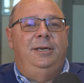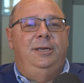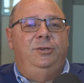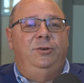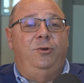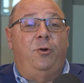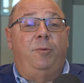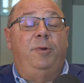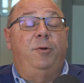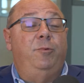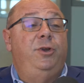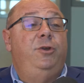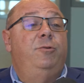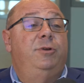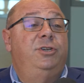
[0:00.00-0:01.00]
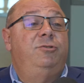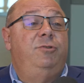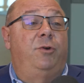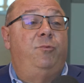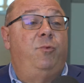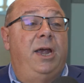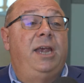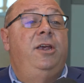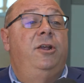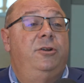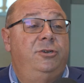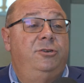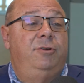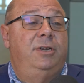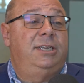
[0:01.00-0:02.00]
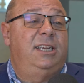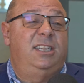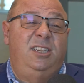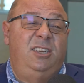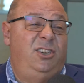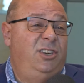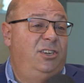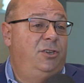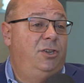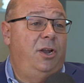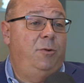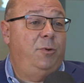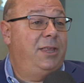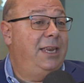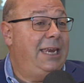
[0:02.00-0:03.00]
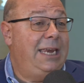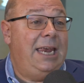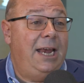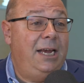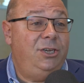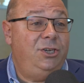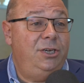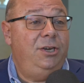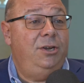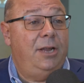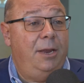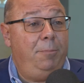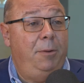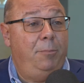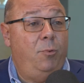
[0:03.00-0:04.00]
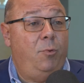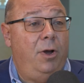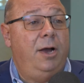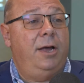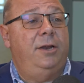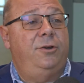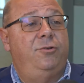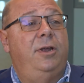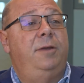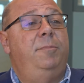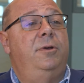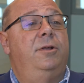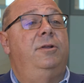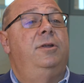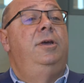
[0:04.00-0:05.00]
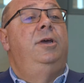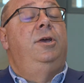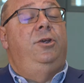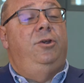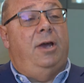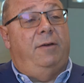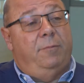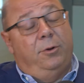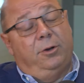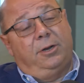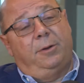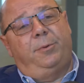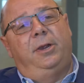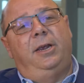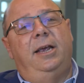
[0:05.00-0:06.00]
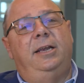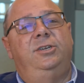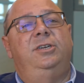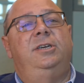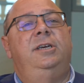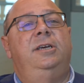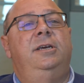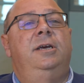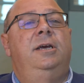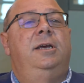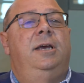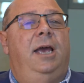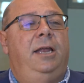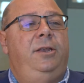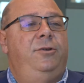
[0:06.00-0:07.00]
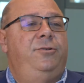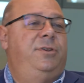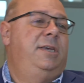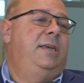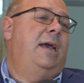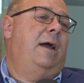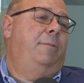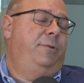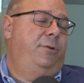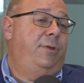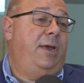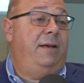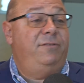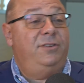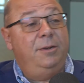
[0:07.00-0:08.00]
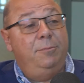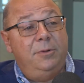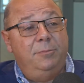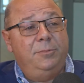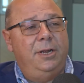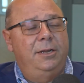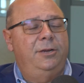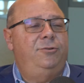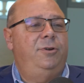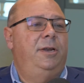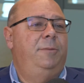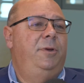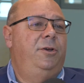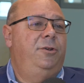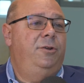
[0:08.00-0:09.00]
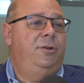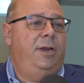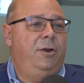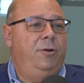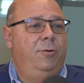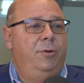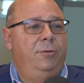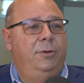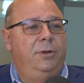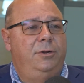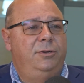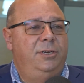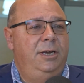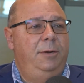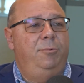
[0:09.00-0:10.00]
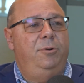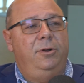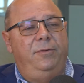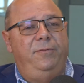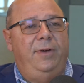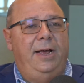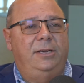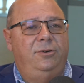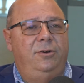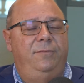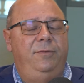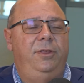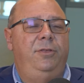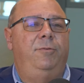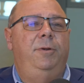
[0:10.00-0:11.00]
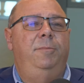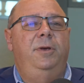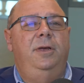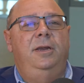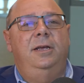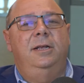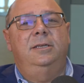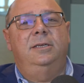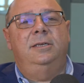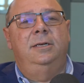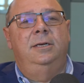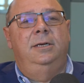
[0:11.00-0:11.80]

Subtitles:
So normally when you do a regular stress test, it's just done with an EKG. You let people walk on a treadmill. Mm-hmm. You have them hooked up to an EKG, and you see do they have symptoms on the treadmill. You let it go a little steeper, a little faster every 3 minutes.